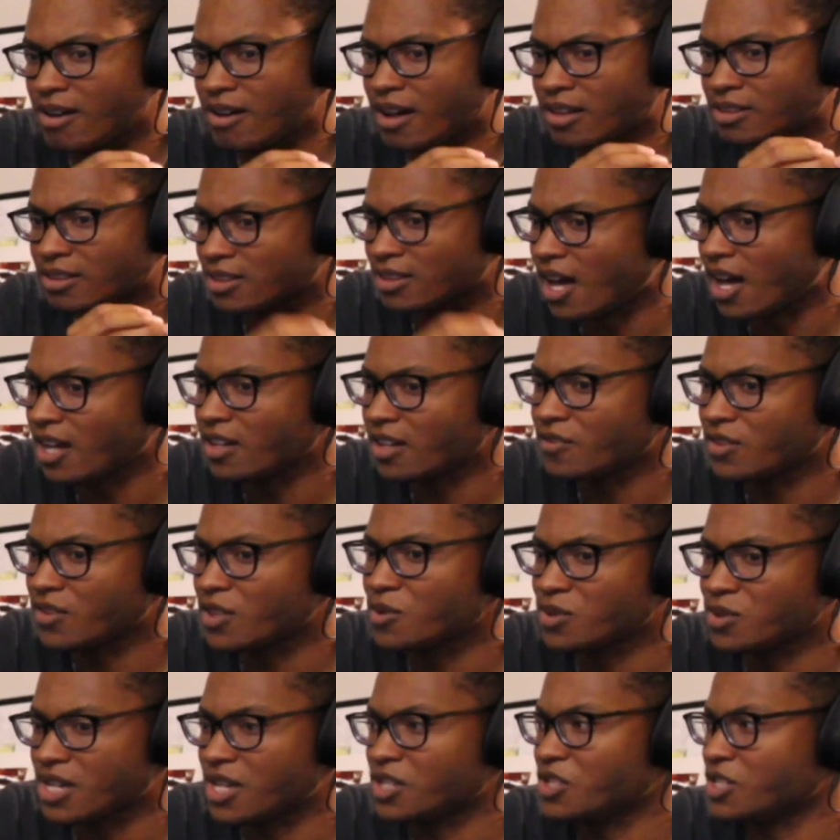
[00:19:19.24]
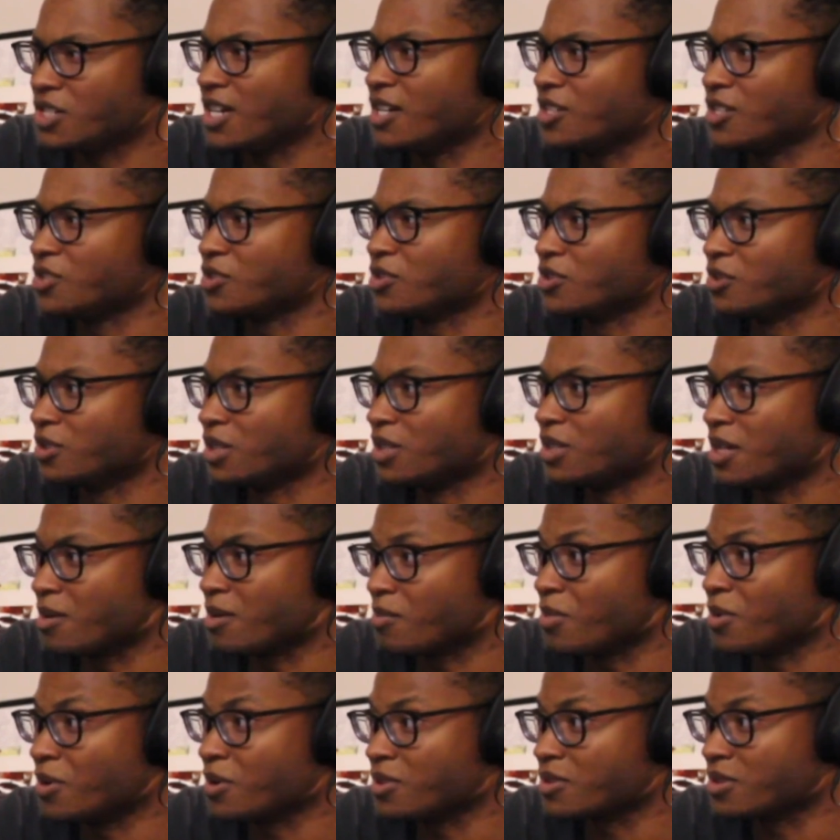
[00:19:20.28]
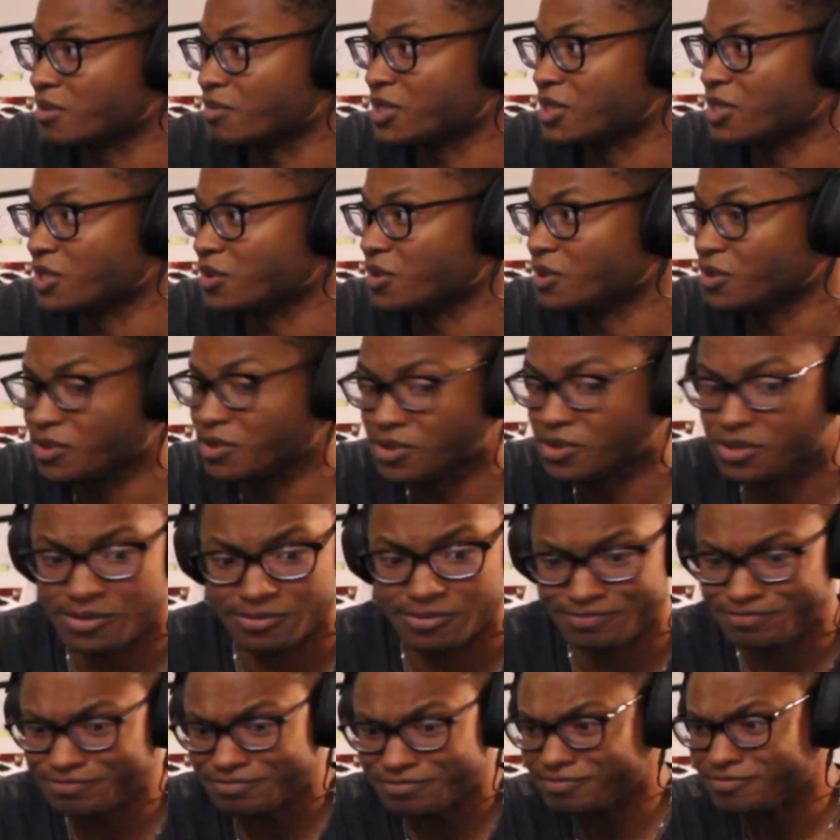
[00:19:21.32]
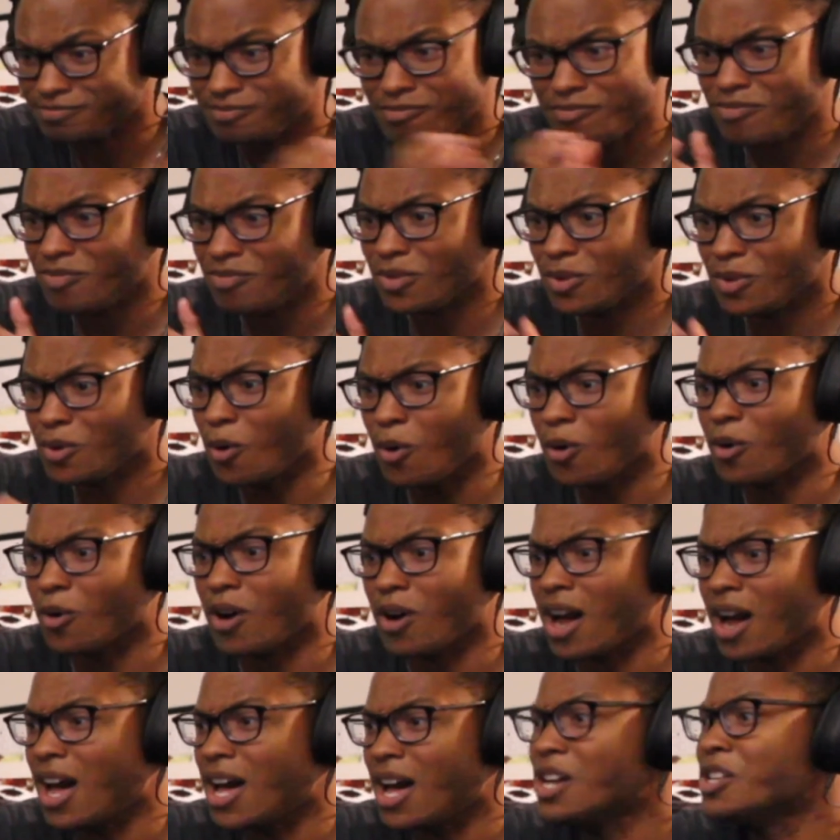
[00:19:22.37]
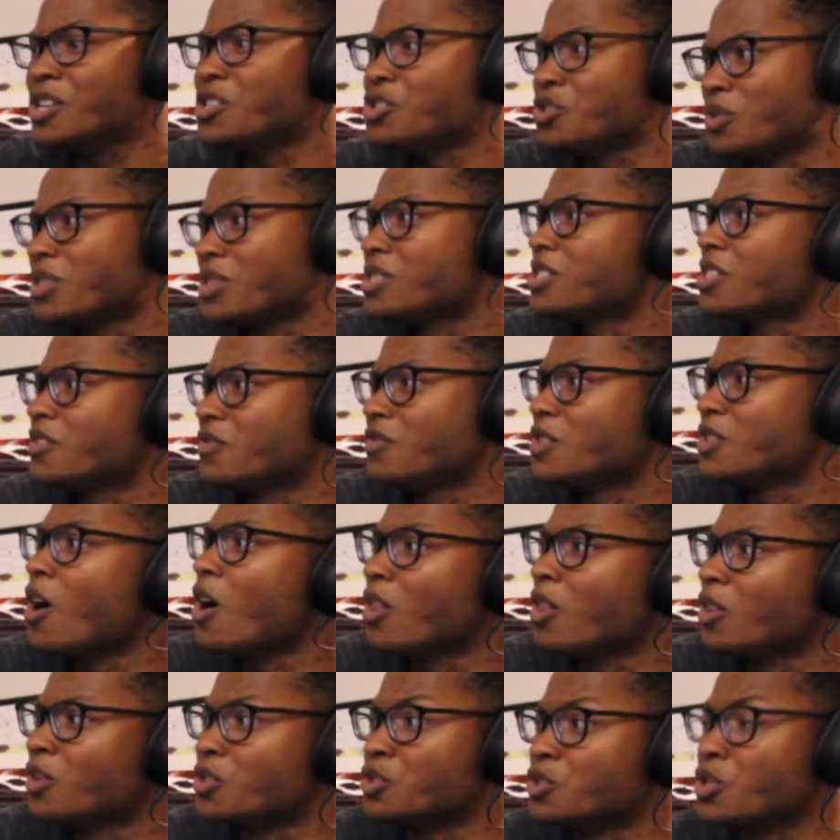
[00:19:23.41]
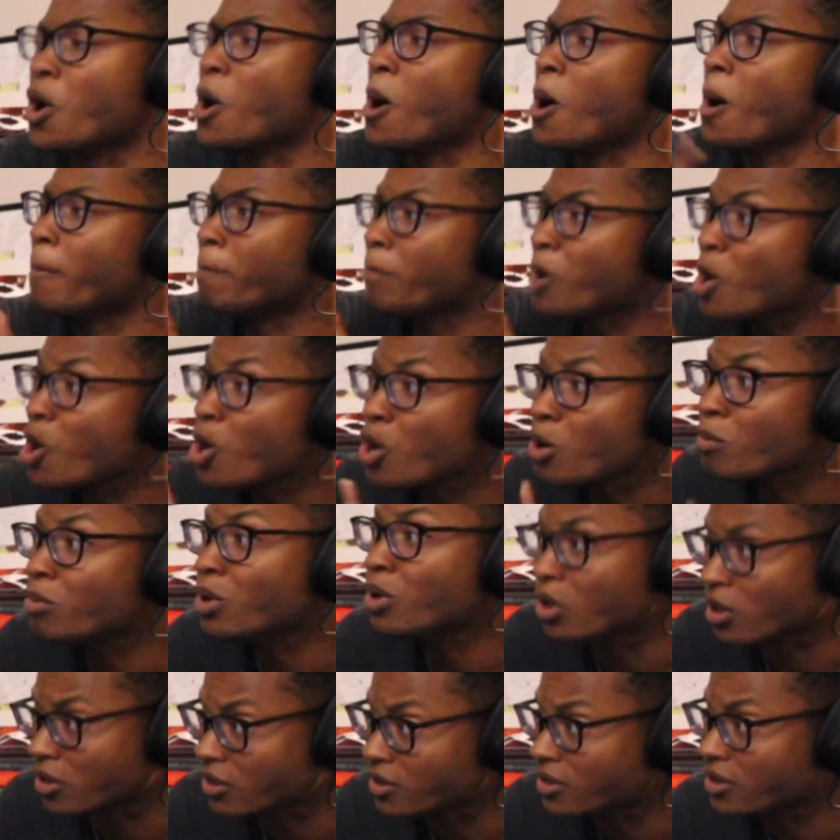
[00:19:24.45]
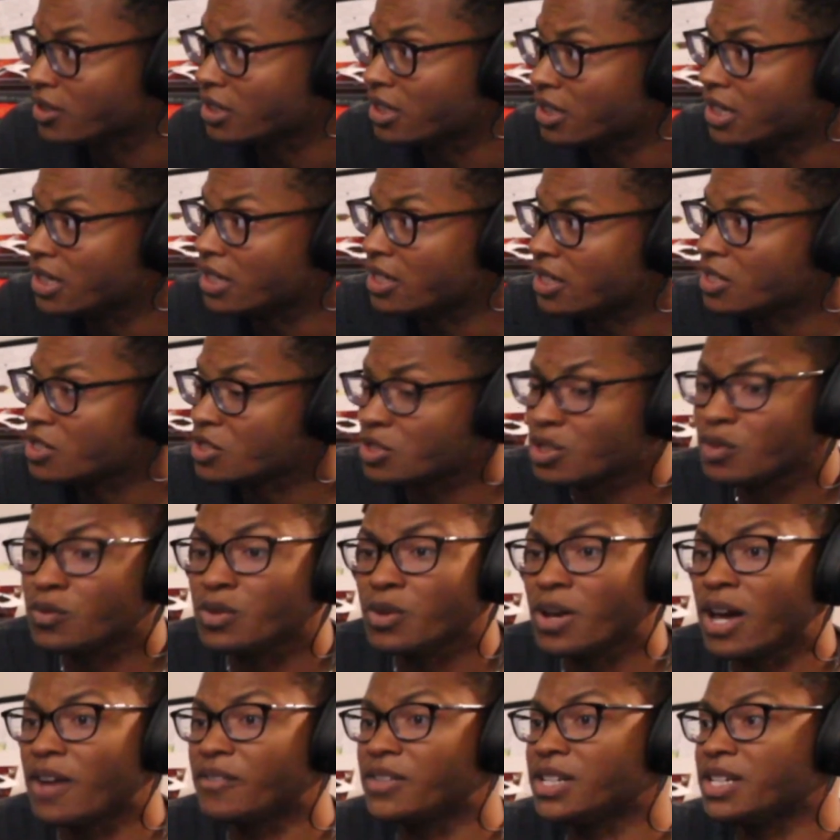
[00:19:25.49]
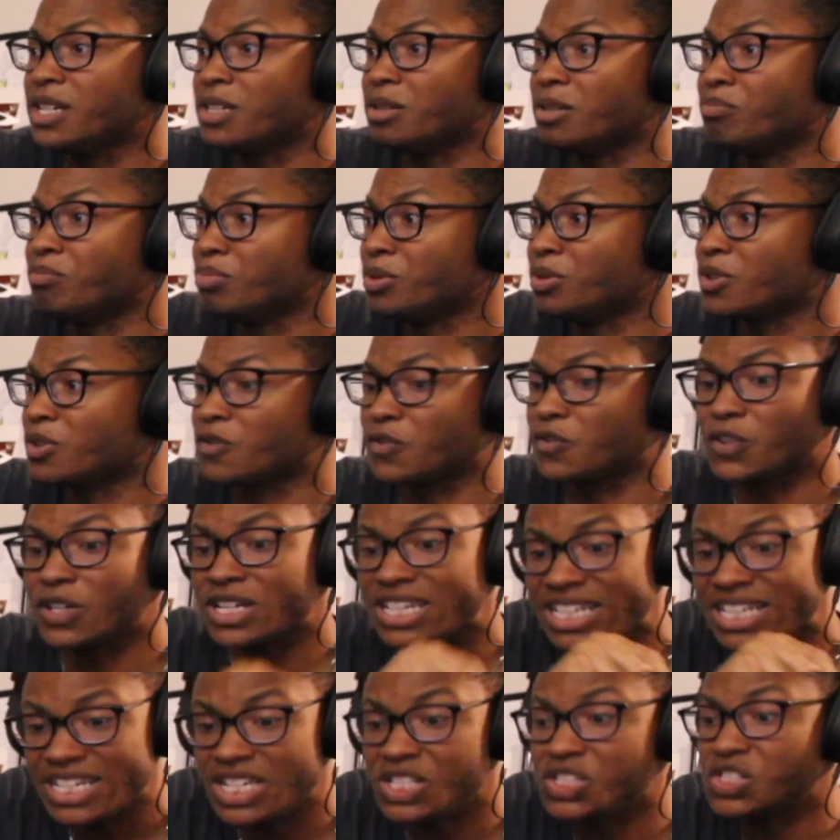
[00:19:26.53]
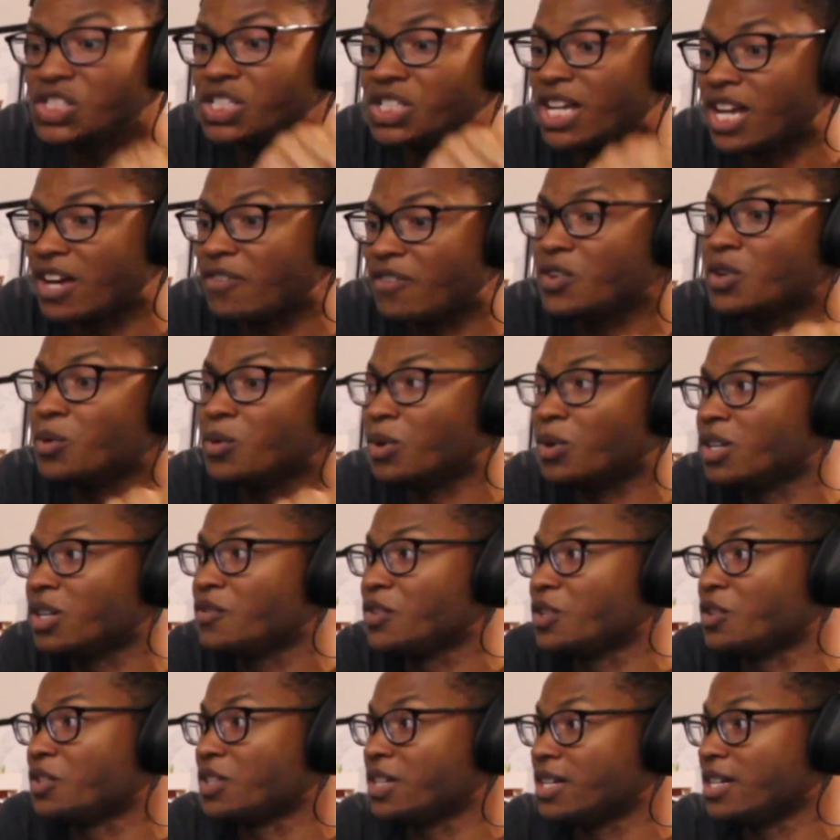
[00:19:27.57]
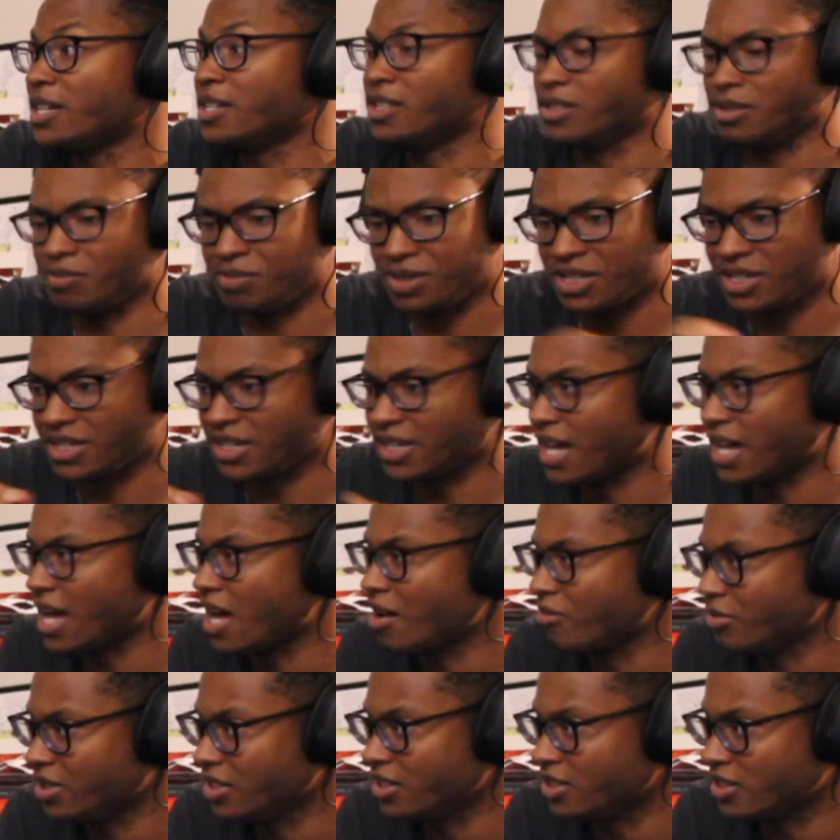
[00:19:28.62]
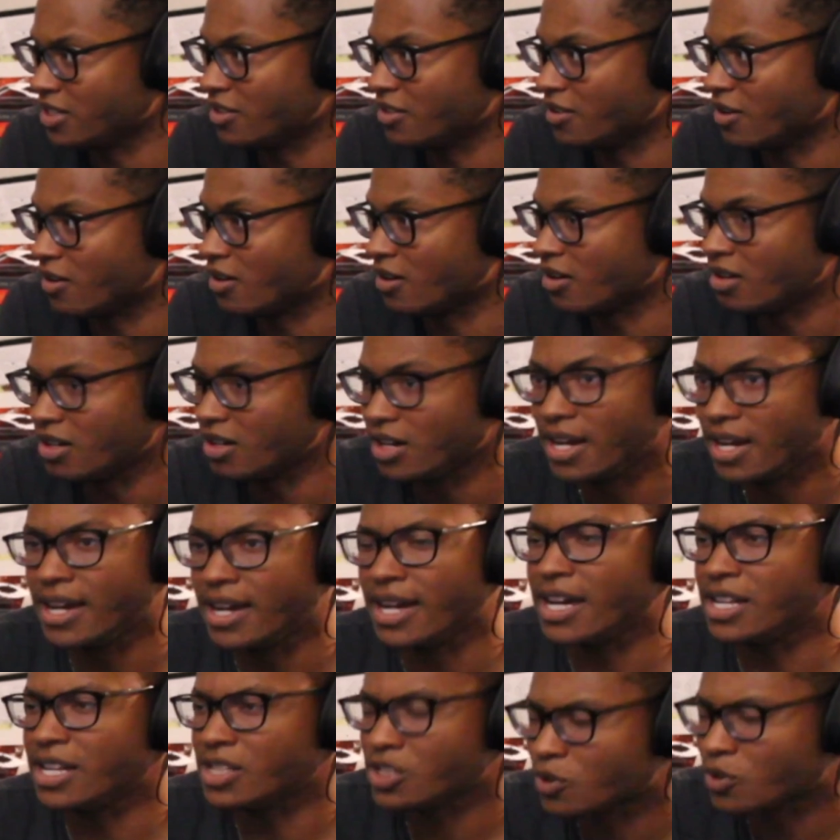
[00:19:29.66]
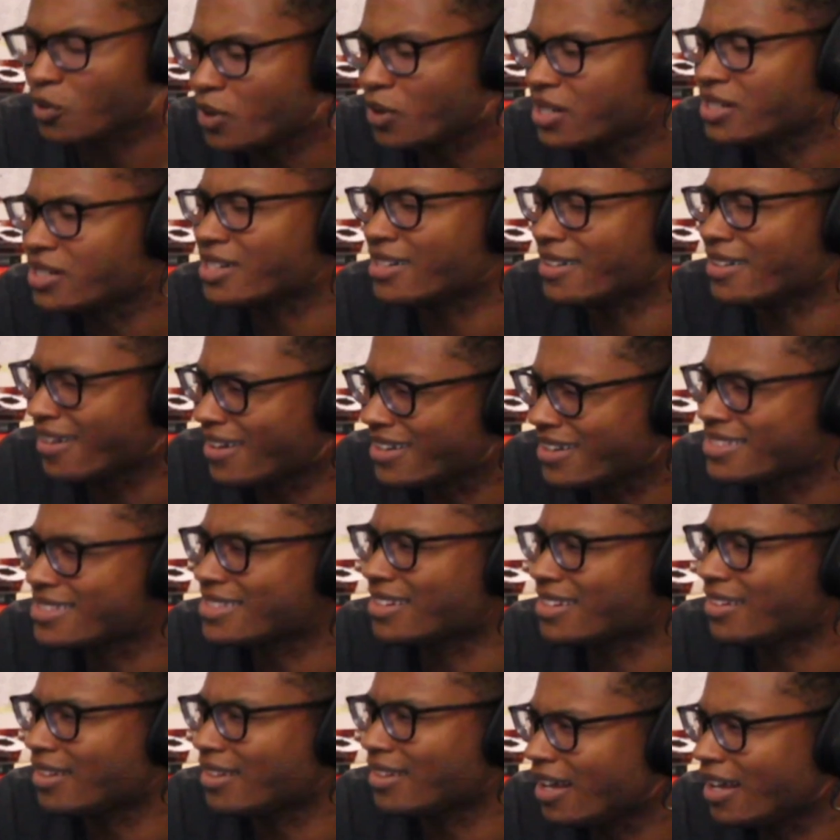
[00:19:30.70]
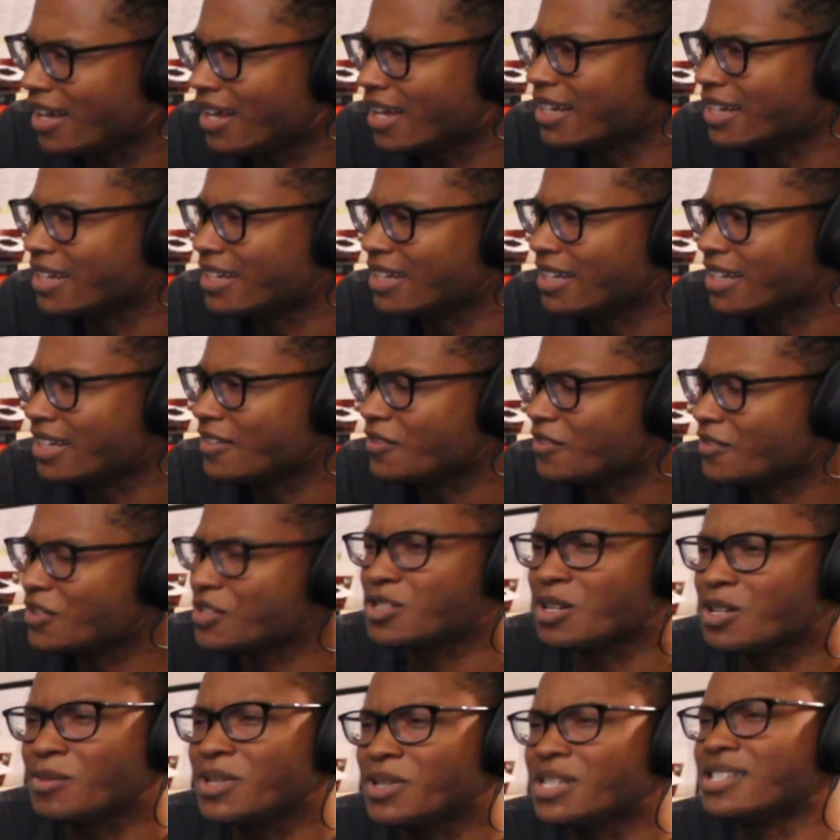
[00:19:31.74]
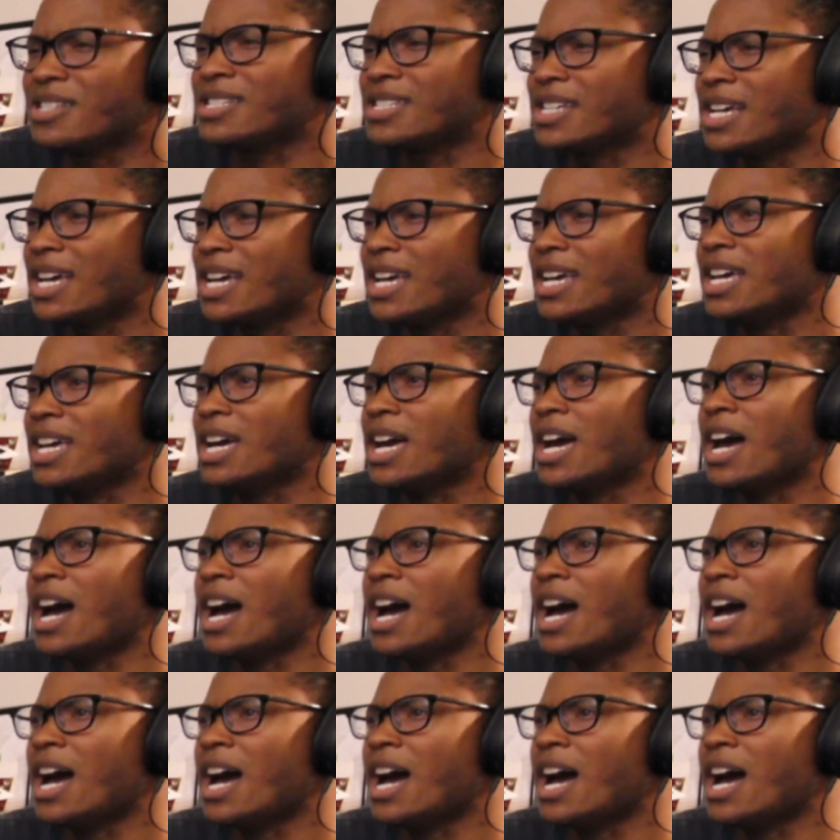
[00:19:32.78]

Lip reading: a lot of those educational like books and materials are hundreds of dollars per book. So if you have to get a book for each and every one of your kids, depending on how many there are, it's going to cost a lot. For someone to say,